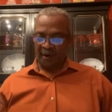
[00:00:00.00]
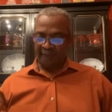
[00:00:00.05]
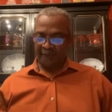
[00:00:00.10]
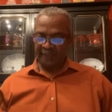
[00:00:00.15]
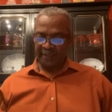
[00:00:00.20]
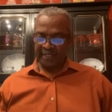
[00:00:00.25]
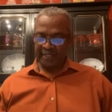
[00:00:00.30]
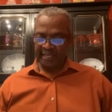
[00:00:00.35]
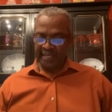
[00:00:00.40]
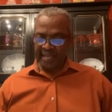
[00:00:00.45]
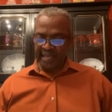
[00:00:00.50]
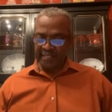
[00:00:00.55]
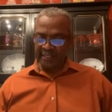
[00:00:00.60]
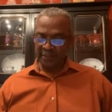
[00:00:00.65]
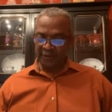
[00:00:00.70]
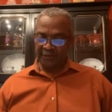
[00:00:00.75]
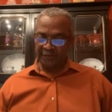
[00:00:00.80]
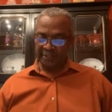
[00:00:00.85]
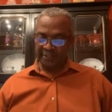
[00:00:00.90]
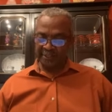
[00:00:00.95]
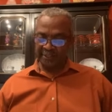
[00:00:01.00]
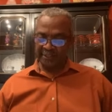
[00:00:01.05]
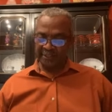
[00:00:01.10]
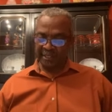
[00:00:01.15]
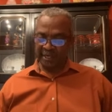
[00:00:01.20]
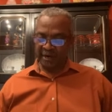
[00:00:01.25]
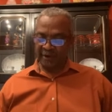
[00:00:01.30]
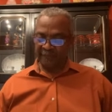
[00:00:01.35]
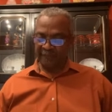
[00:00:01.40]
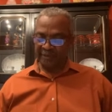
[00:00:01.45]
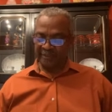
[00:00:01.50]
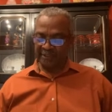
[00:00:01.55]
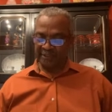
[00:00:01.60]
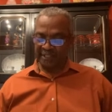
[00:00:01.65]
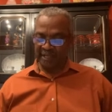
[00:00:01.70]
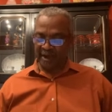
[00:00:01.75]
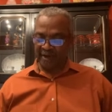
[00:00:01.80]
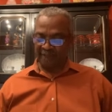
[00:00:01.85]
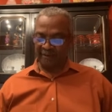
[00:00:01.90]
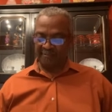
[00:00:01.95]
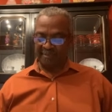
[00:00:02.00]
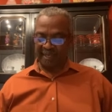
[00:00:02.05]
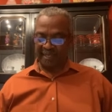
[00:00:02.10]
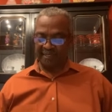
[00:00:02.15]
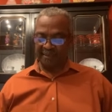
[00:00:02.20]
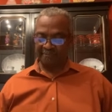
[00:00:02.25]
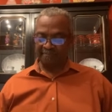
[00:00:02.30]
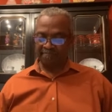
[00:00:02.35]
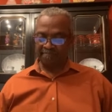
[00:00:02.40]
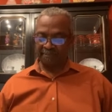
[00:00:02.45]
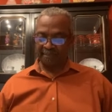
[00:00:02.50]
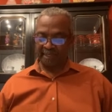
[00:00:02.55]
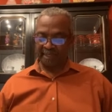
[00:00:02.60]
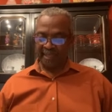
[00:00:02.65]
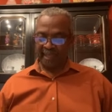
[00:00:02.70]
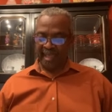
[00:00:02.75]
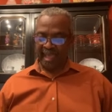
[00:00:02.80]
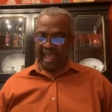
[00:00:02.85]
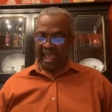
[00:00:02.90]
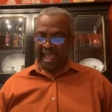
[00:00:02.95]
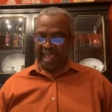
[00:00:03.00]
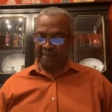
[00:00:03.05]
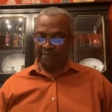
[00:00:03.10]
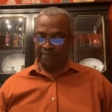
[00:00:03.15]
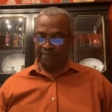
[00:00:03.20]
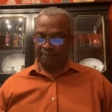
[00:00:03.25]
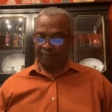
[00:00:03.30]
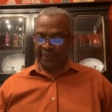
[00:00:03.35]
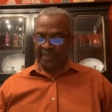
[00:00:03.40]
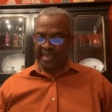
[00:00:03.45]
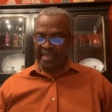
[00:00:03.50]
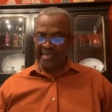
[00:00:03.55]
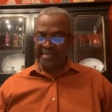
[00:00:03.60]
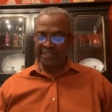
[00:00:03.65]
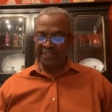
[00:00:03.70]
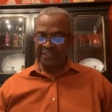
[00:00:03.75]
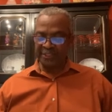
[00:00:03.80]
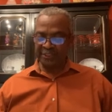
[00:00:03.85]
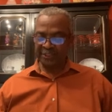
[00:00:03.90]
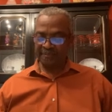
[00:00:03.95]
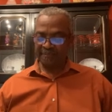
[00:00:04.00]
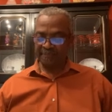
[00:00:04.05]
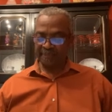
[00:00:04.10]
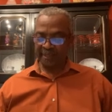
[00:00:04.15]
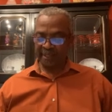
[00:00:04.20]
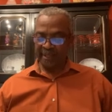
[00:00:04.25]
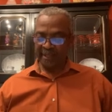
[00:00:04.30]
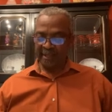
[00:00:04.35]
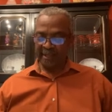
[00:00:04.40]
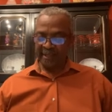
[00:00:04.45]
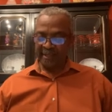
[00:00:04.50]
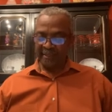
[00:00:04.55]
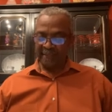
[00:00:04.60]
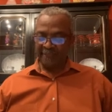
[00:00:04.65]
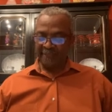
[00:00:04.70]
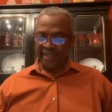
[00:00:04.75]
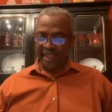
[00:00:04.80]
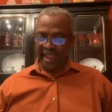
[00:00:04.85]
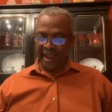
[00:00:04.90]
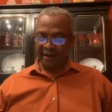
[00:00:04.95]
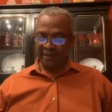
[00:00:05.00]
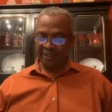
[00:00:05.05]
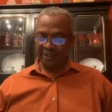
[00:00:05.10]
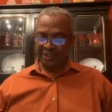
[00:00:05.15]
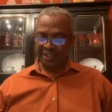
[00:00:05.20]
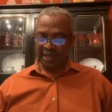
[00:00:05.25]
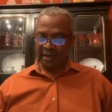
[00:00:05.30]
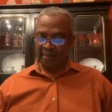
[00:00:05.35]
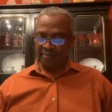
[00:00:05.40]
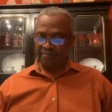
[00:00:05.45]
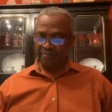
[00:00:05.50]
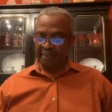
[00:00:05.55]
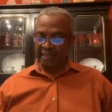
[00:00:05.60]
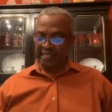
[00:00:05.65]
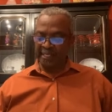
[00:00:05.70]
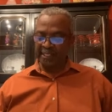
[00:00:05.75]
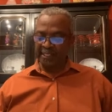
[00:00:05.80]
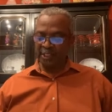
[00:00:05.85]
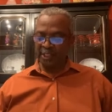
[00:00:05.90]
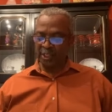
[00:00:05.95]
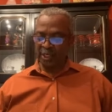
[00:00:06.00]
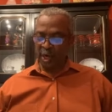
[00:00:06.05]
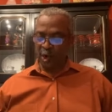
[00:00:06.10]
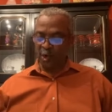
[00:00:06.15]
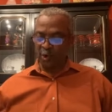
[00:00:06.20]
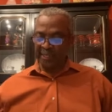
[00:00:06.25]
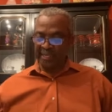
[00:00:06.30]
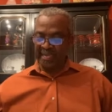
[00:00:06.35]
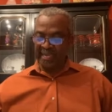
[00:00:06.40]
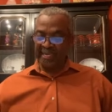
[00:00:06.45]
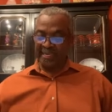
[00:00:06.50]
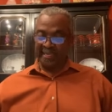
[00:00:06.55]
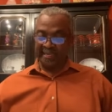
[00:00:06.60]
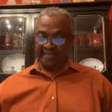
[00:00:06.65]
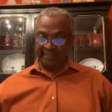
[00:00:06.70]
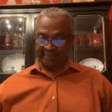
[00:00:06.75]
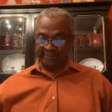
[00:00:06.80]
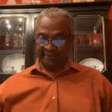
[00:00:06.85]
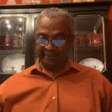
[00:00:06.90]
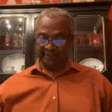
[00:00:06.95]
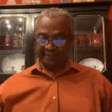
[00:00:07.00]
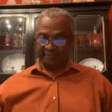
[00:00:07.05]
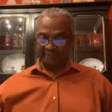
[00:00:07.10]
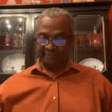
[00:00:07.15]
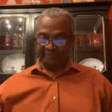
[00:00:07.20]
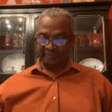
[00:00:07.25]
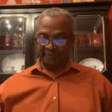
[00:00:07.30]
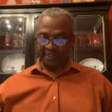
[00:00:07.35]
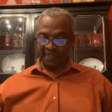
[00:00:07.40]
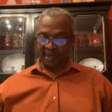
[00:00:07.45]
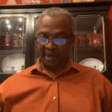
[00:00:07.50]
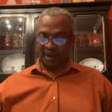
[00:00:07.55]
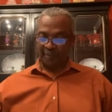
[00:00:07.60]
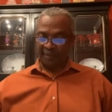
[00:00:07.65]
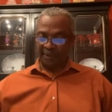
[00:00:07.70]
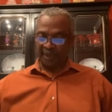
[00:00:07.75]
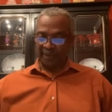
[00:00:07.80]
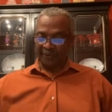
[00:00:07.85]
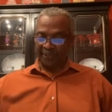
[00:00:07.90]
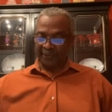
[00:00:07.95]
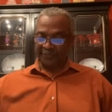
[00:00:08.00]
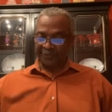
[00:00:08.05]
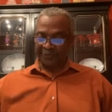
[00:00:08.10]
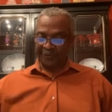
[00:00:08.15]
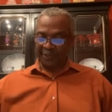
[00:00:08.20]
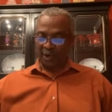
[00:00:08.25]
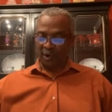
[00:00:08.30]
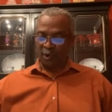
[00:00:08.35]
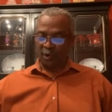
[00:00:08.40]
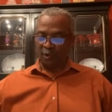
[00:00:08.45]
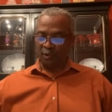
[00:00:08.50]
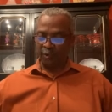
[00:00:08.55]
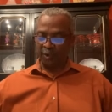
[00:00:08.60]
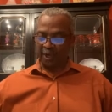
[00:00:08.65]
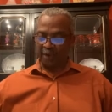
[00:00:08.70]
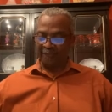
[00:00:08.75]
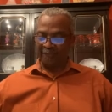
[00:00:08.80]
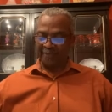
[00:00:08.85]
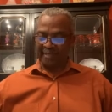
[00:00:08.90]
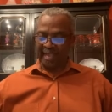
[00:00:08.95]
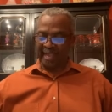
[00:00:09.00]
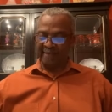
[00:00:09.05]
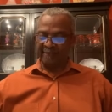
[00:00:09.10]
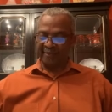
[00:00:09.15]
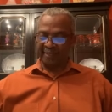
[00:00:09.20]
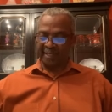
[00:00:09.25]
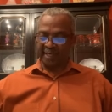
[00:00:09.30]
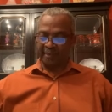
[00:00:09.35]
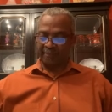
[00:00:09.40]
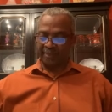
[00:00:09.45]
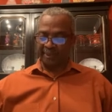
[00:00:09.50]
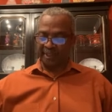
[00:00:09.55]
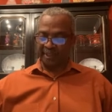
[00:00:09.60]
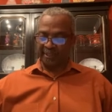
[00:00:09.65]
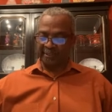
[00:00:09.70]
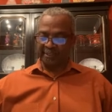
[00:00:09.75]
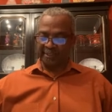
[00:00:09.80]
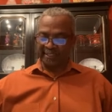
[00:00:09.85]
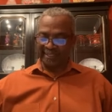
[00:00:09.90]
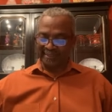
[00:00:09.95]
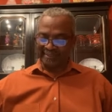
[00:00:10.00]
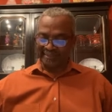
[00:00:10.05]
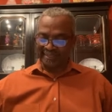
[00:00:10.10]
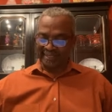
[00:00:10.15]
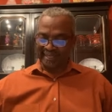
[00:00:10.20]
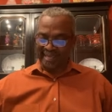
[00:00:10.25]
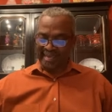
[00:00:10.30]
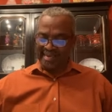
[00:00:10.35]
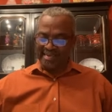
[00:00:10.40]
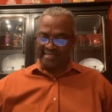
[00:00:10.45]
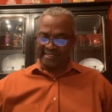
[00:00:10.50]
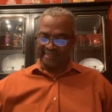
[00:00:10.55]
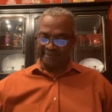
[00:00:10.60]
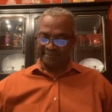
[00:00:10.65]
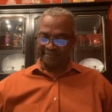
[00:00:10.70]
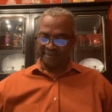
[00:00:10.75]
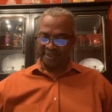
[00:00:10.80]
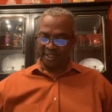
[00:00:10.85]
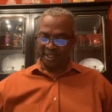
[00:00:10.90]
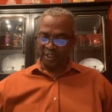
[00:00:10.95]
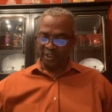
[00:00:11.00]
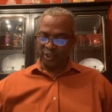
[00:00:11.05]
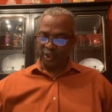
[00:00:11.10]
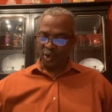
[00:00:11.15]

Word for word: Of the increase of his government and peace, there shall be no end upon the throne of David and upon his kingdom,